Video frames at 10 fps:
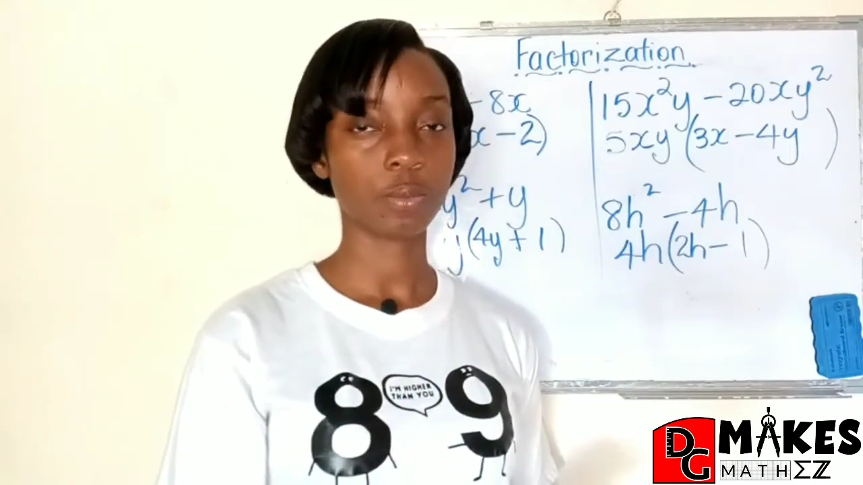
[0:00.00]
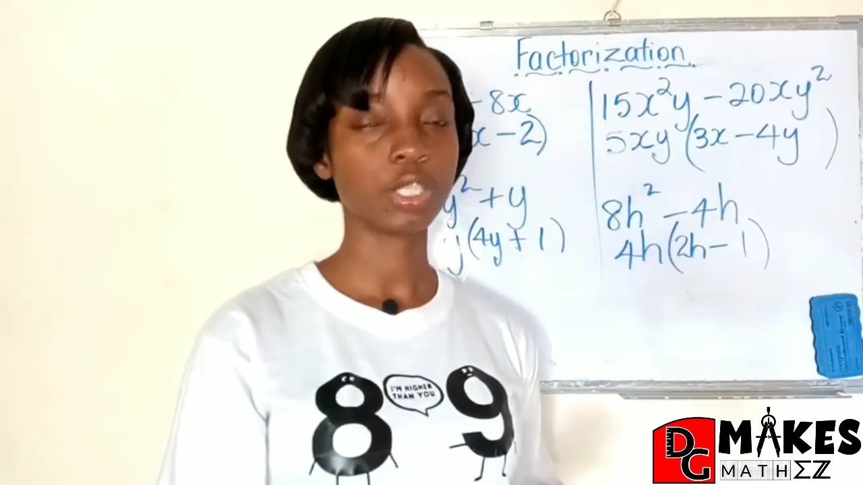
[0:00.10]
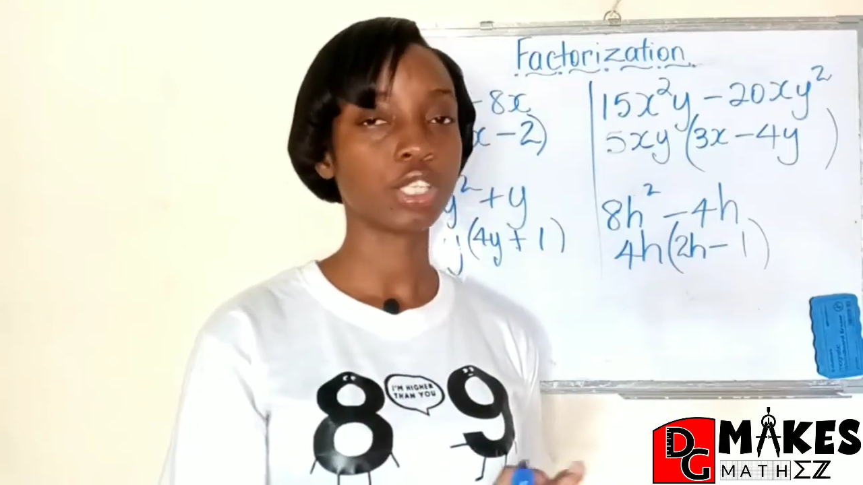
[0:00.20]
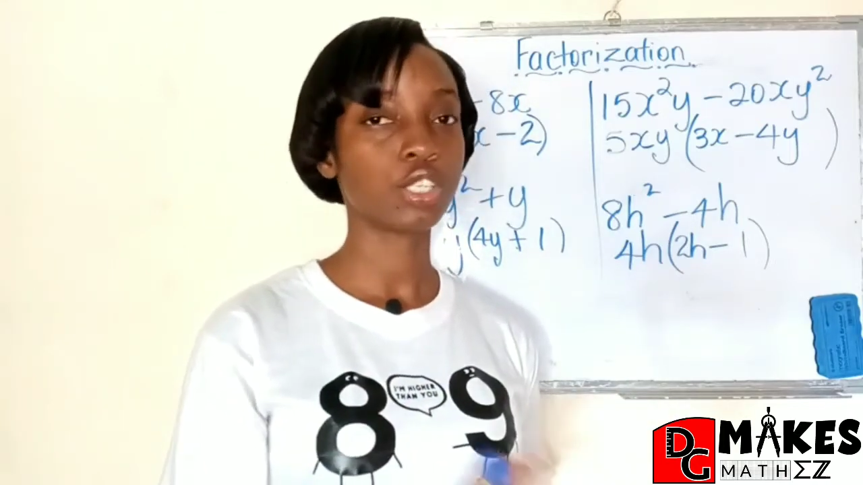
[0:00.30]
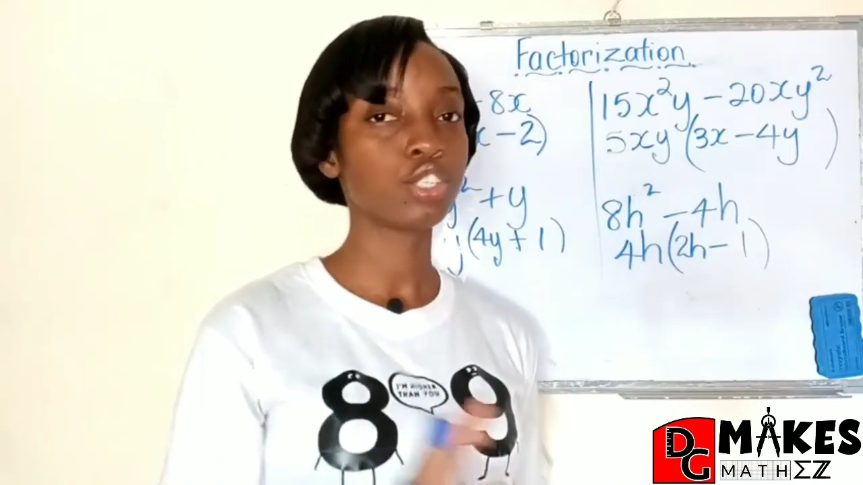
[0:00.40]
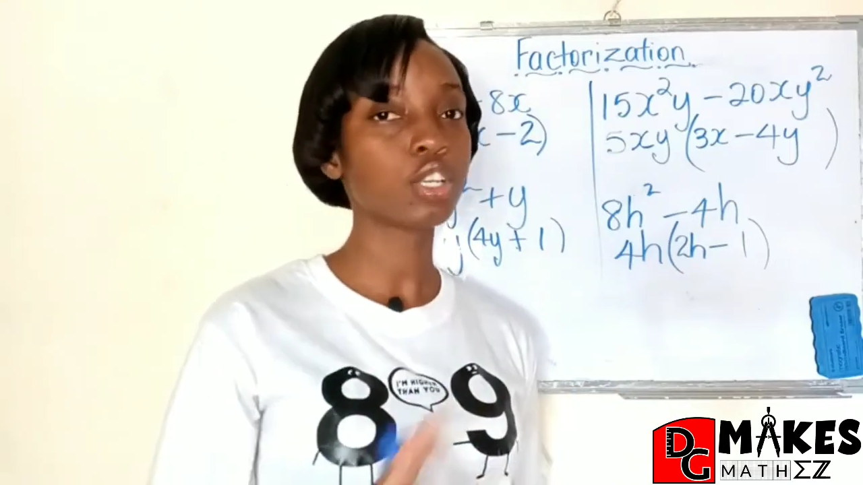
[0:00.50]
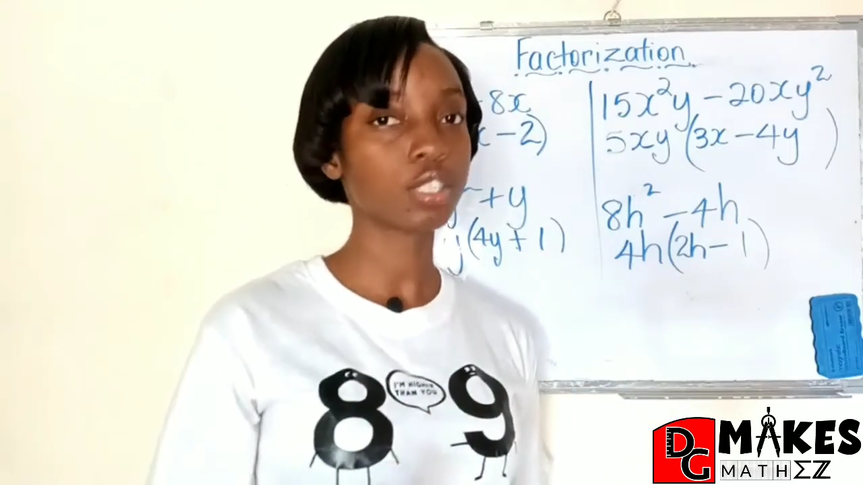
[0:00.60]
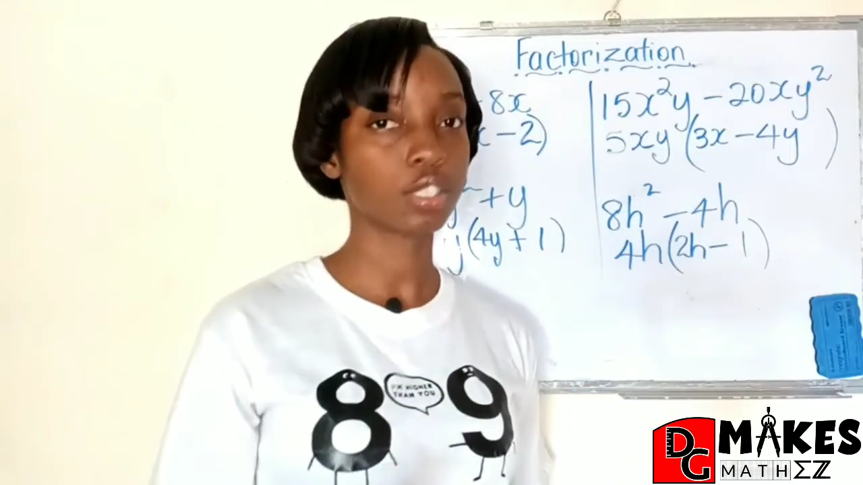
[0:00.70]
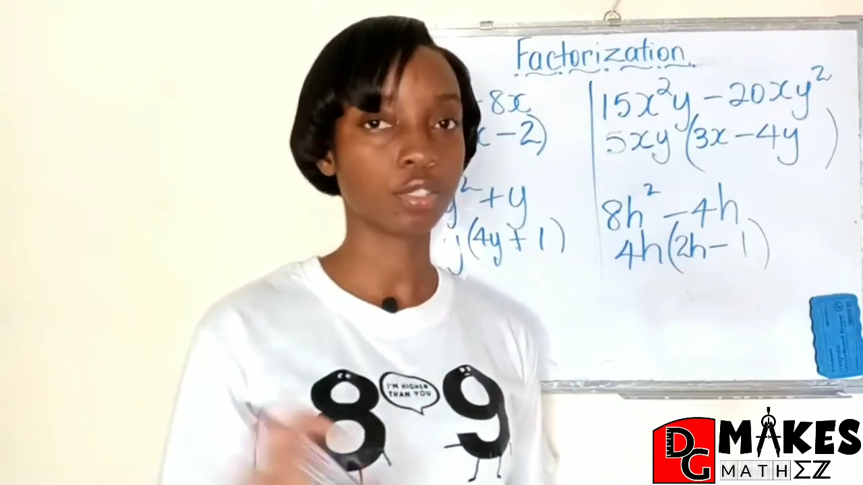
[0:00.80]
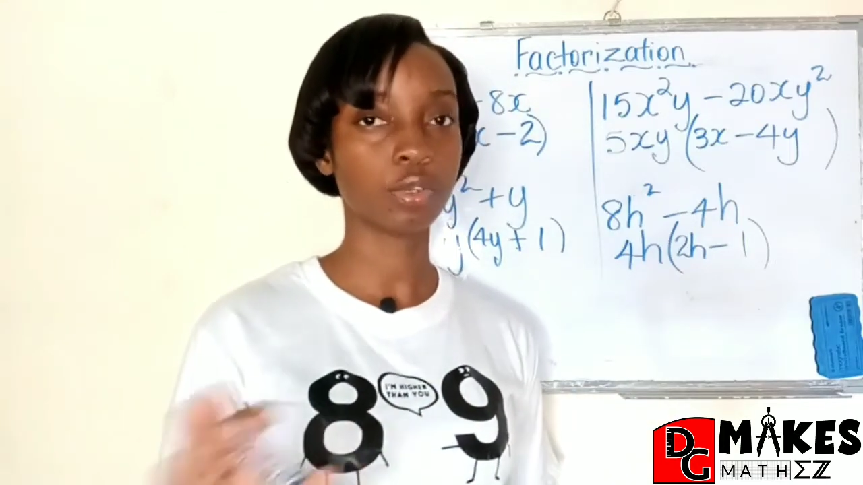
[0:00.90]
which is
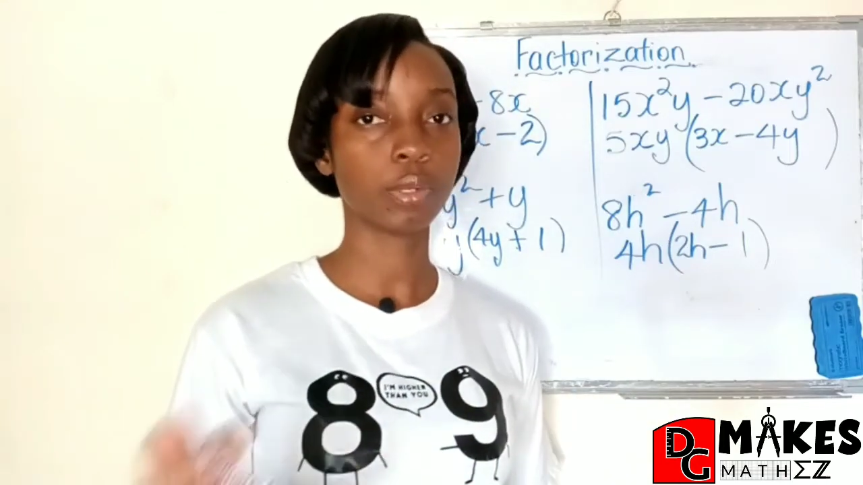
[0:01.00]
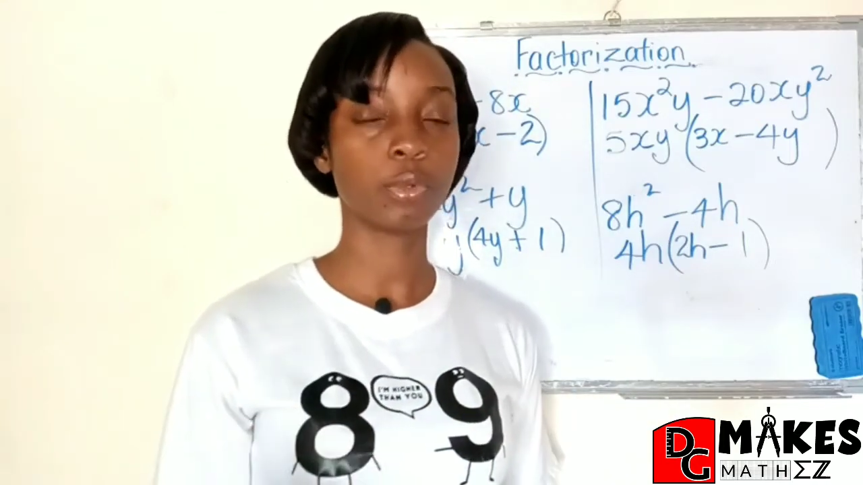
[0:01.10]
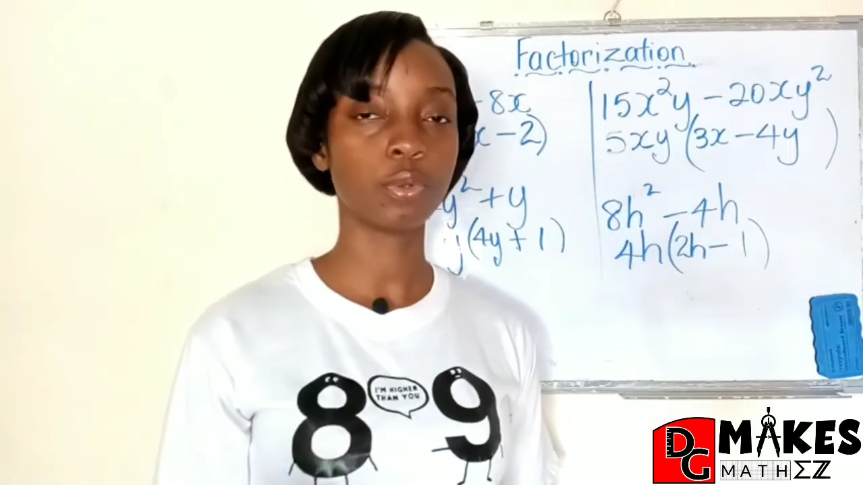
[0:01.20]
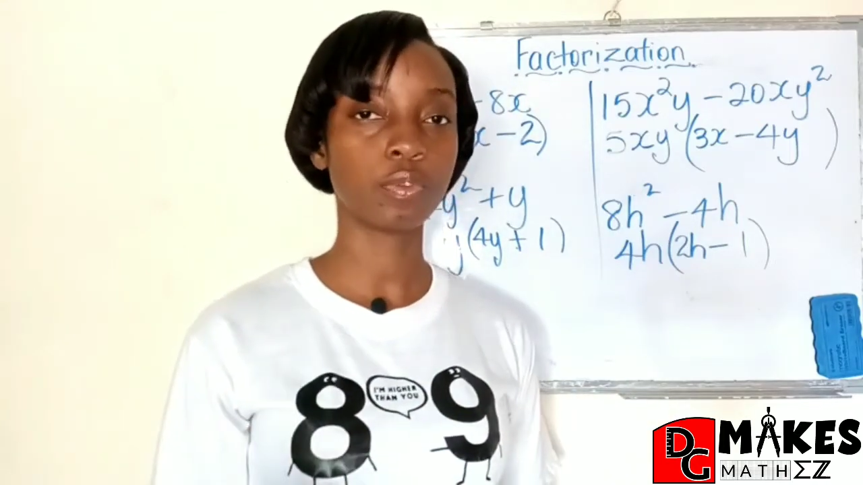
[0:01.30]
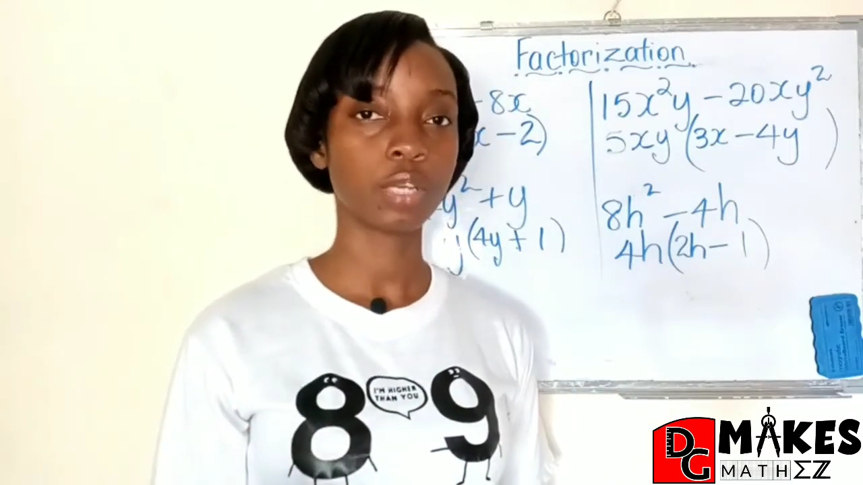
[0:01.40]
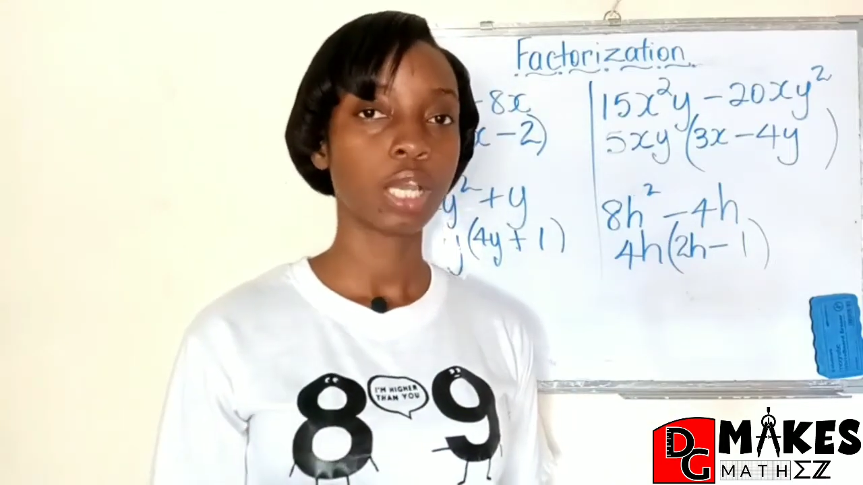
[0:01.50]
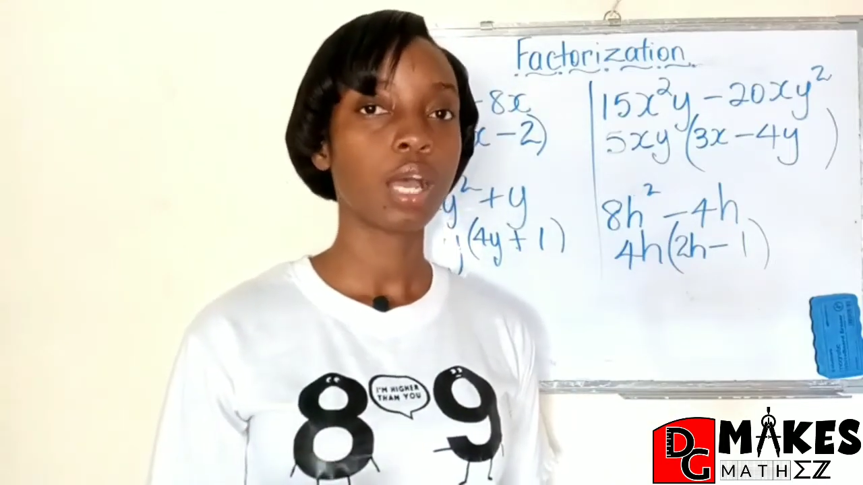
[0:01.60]
just to remove